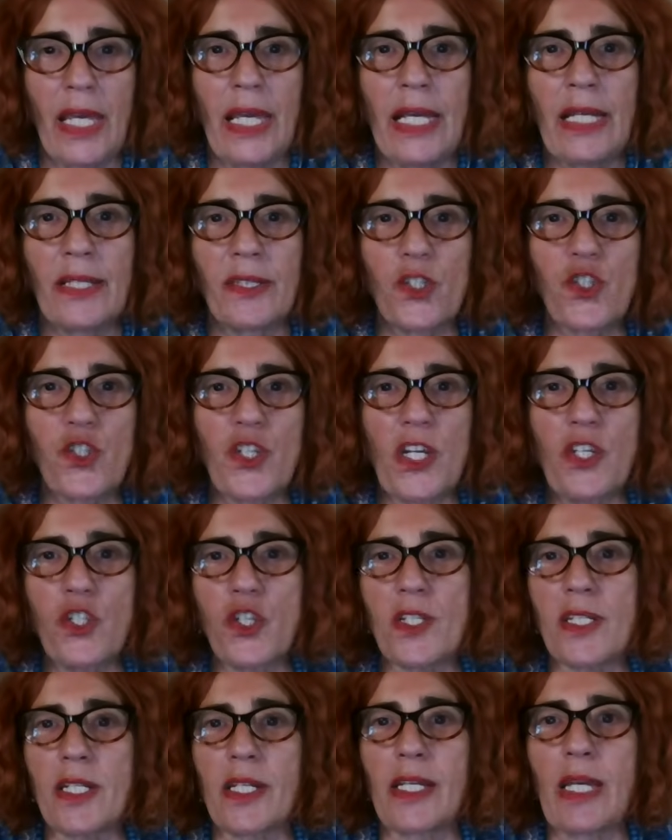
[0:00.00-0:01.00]
The
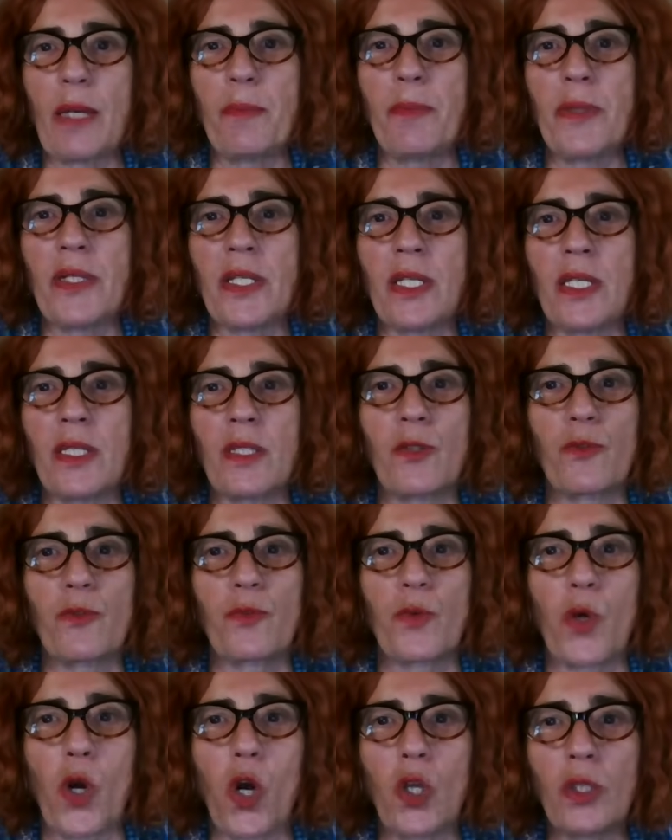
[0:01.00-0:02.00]
changes are happening in the
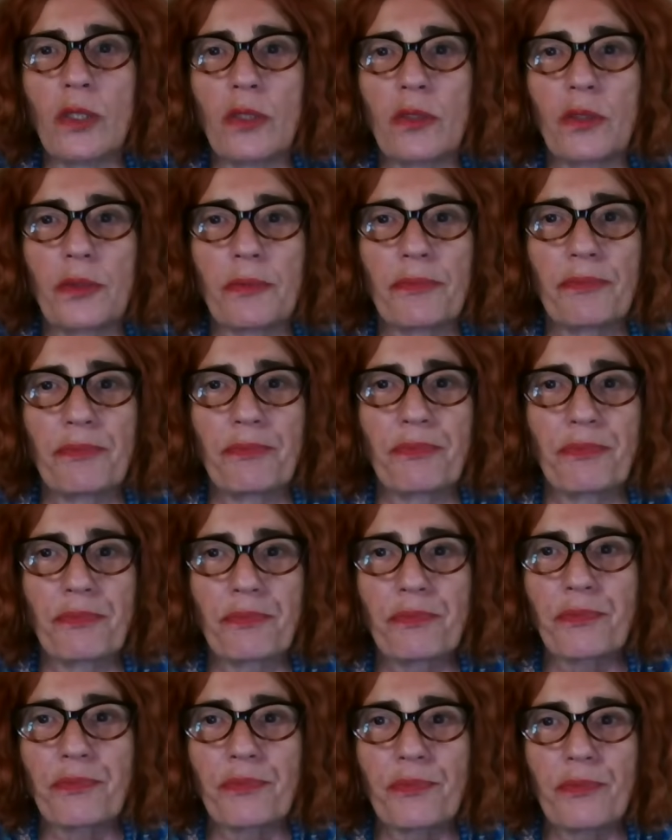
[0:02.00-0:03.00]
world
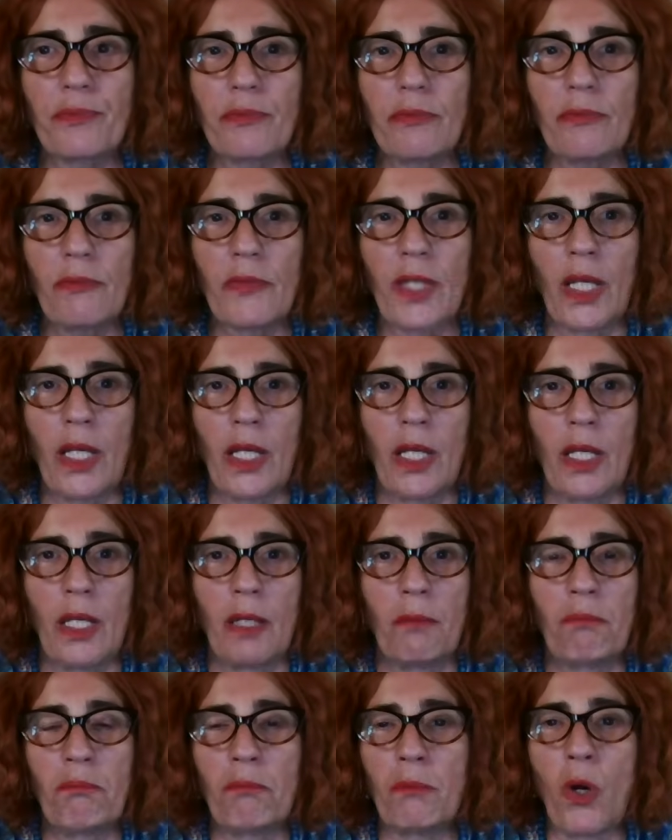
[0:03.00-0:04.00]

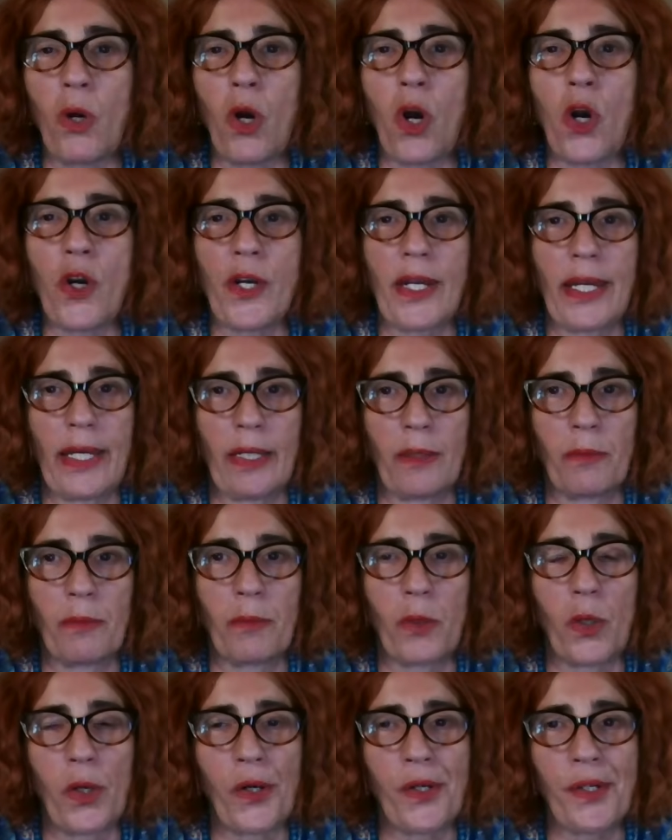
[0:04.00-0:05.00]
more and
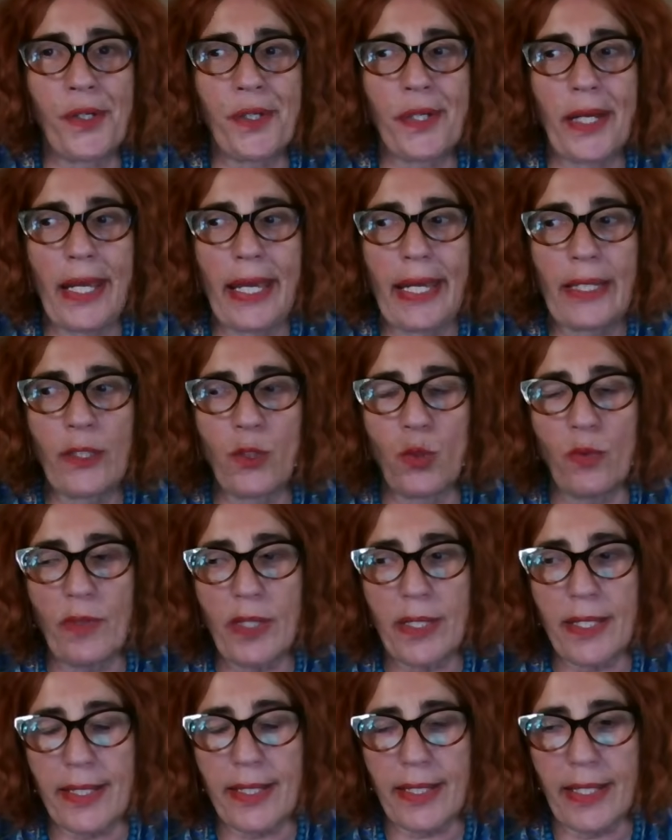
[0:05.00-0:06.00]
more, and you
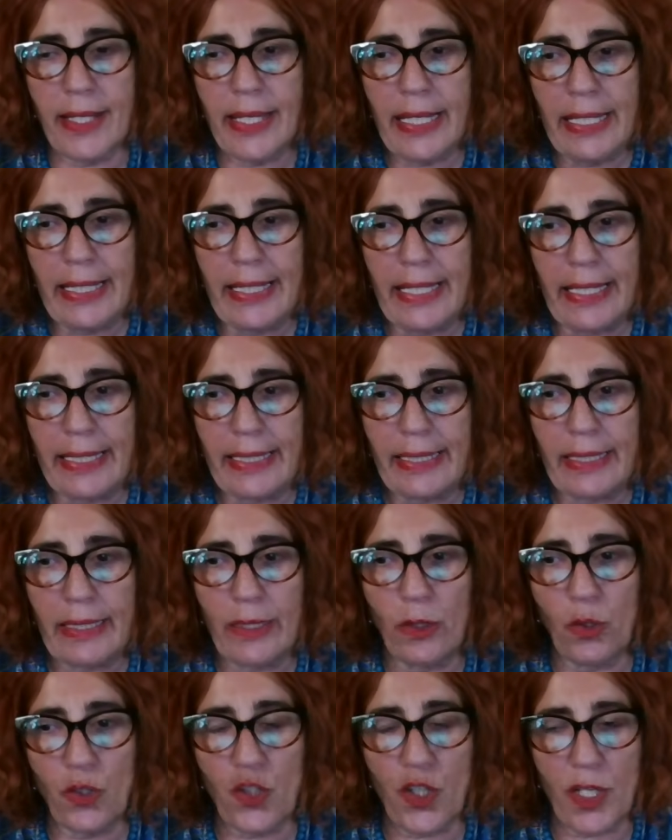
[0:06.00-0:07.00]
will see that
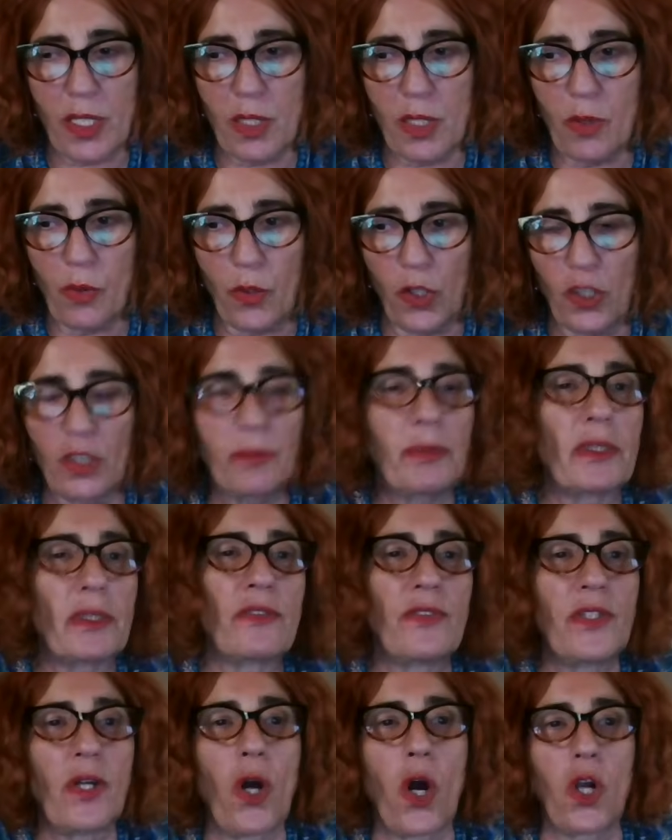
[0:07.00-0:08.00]
not just the world, but
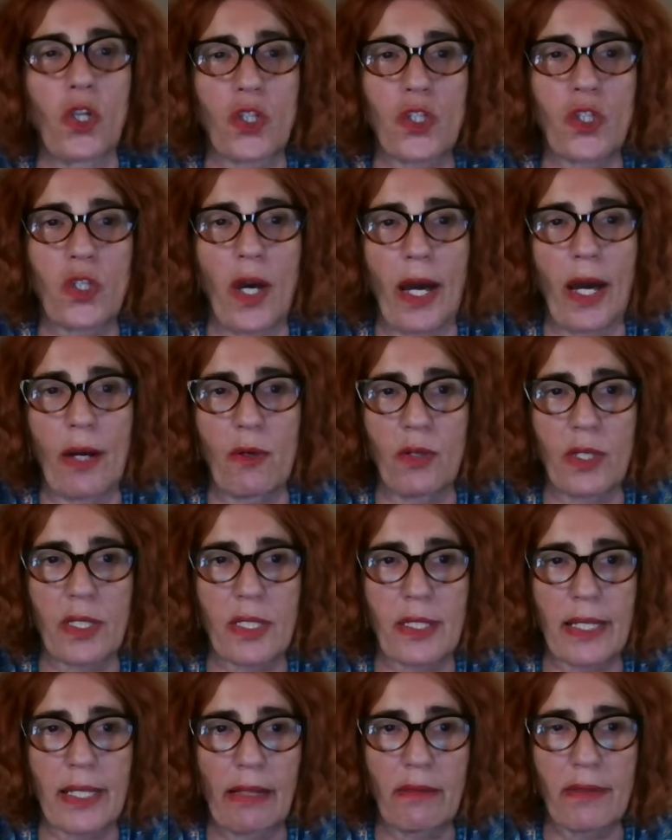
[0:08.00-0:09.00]
we also
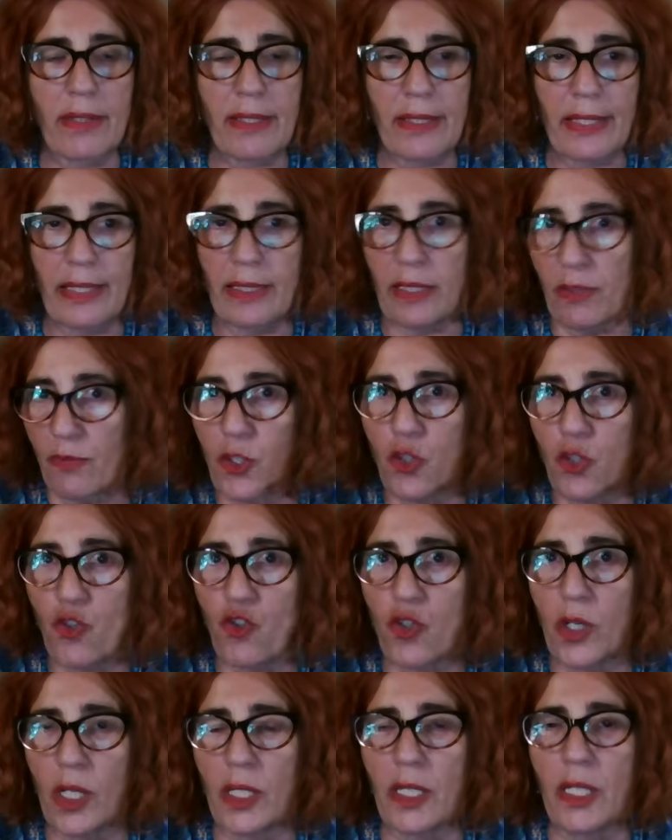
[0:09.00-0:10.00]
ourselves
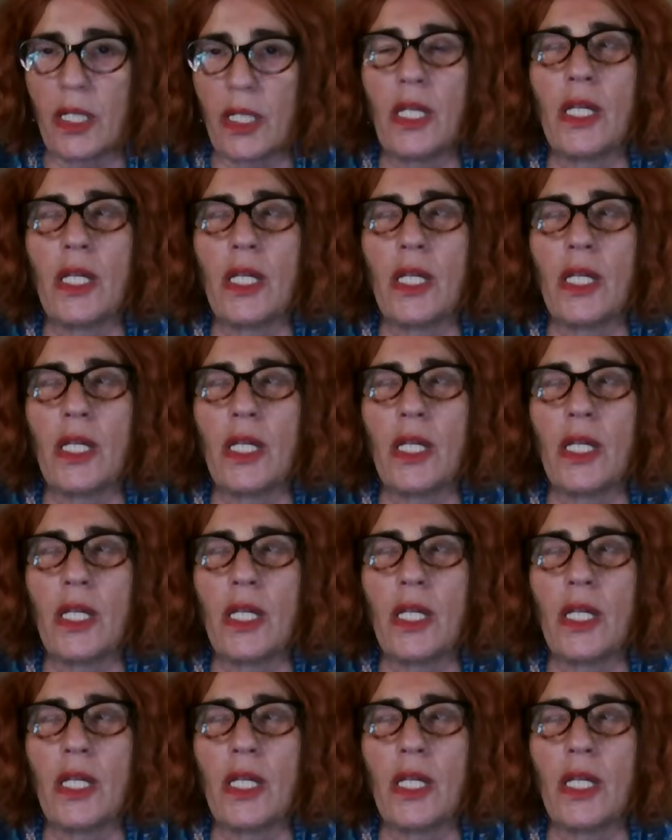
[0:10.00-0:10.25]
individually,